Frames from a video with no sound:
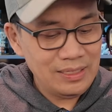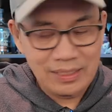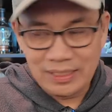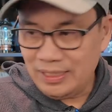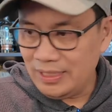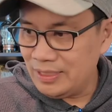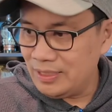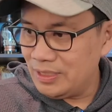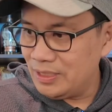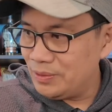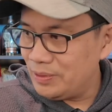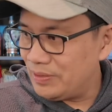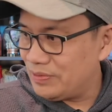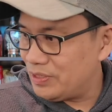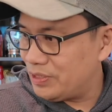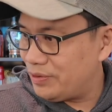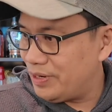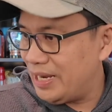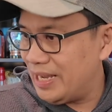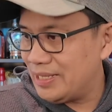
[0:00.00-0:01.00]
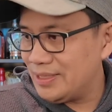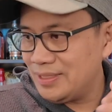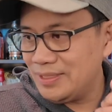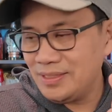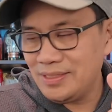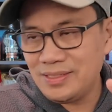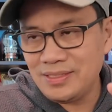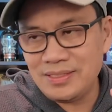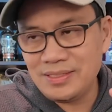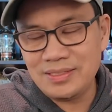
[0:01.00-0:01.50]
And we'll have to crack
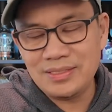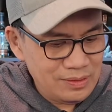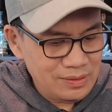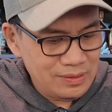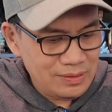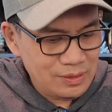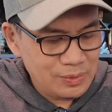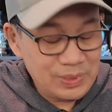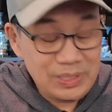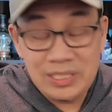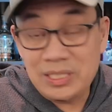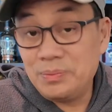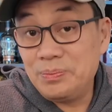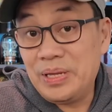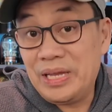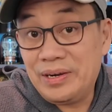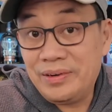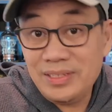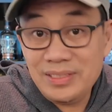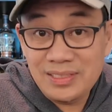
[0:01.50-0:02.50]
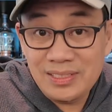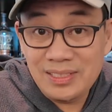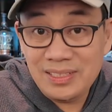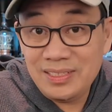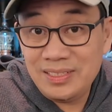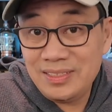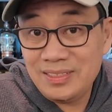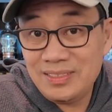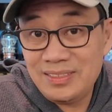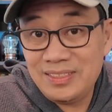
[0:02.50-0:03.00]
this so we can compare it
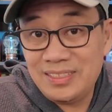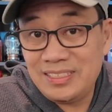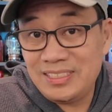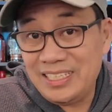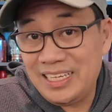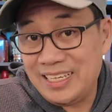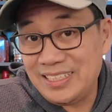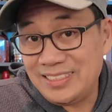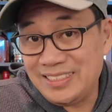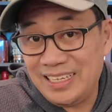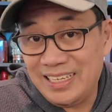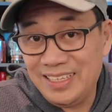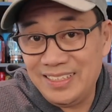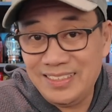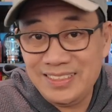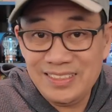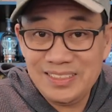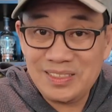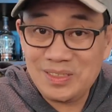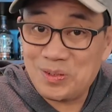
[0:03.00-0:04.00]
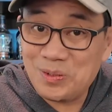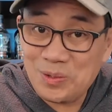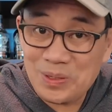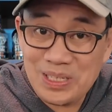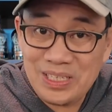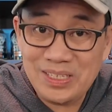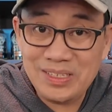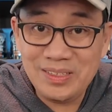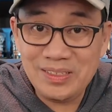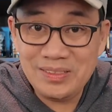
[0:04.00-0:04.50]
to the Jack 10, the
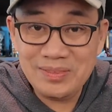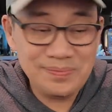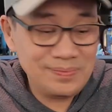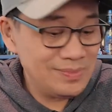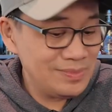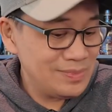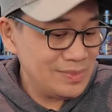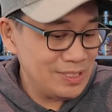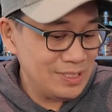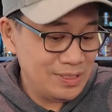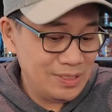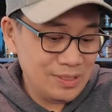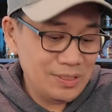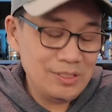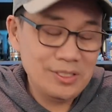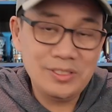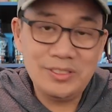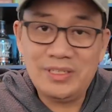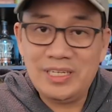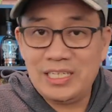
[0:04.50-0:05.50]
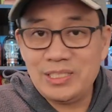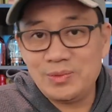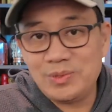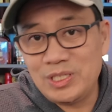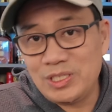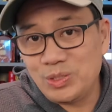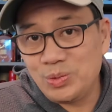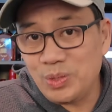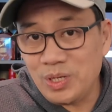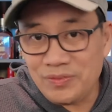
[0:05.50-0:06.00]
Coy Hill. You guys want
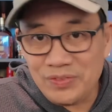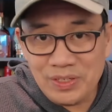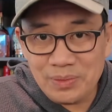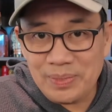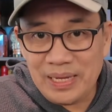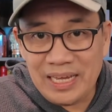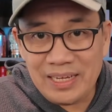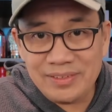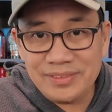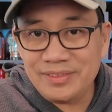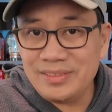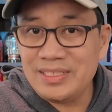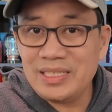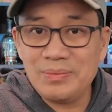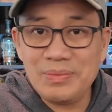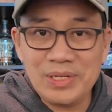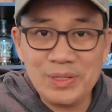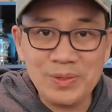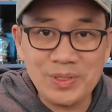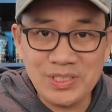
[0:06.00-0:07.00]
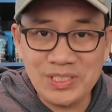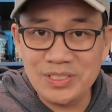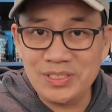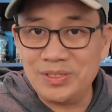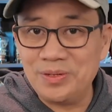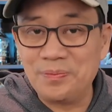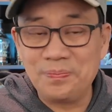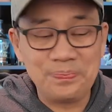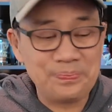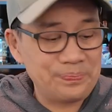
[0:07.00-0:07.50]
a 12-year battle? Let me know what you
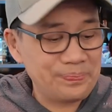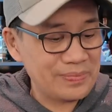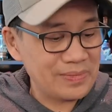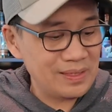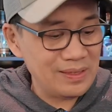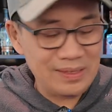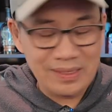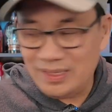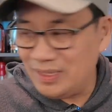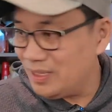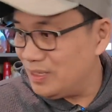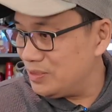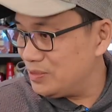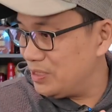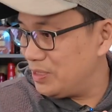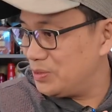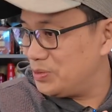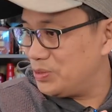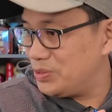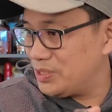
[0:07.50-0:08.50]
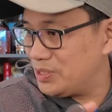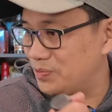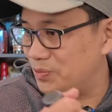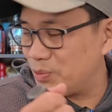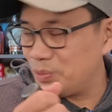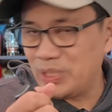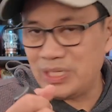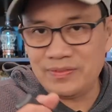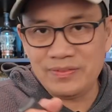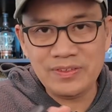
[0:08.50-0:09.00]
do. I'll use it
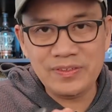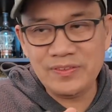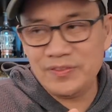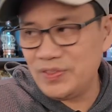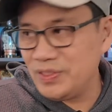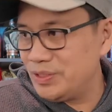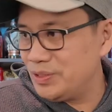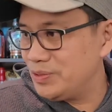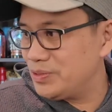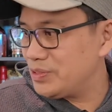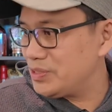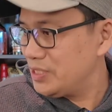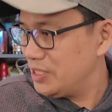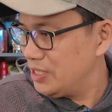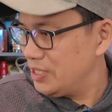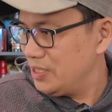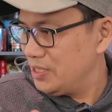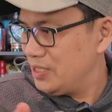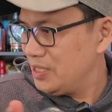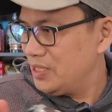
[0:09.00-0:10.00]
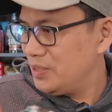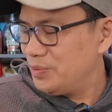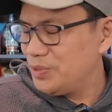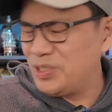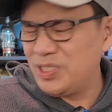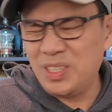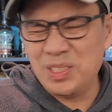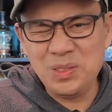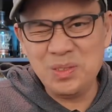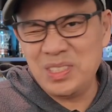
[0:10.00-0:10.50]
for whatever reviews. We'll
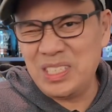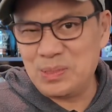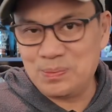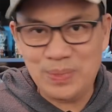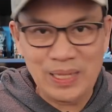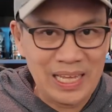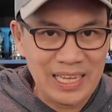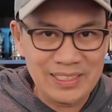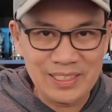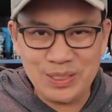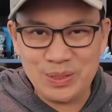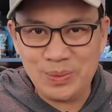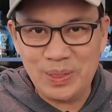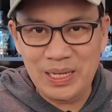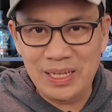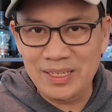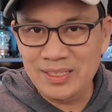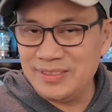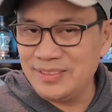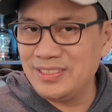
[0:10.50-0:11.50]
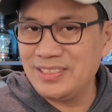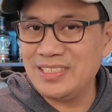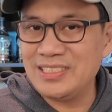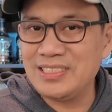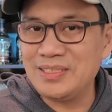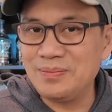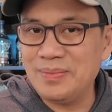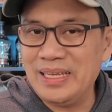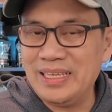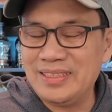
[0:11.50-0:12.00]
start doing these blind as well, just
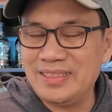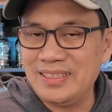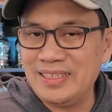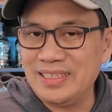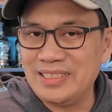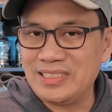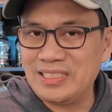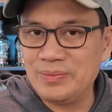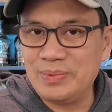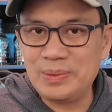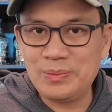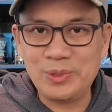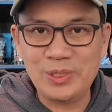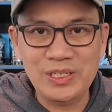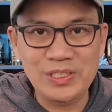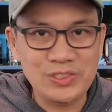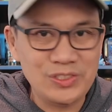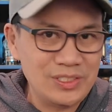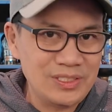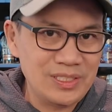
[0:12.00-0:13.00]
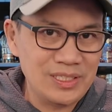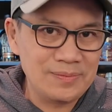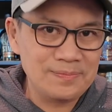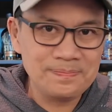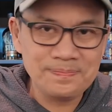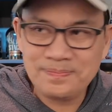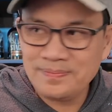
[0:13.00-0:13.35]
to make things a bit more interesting.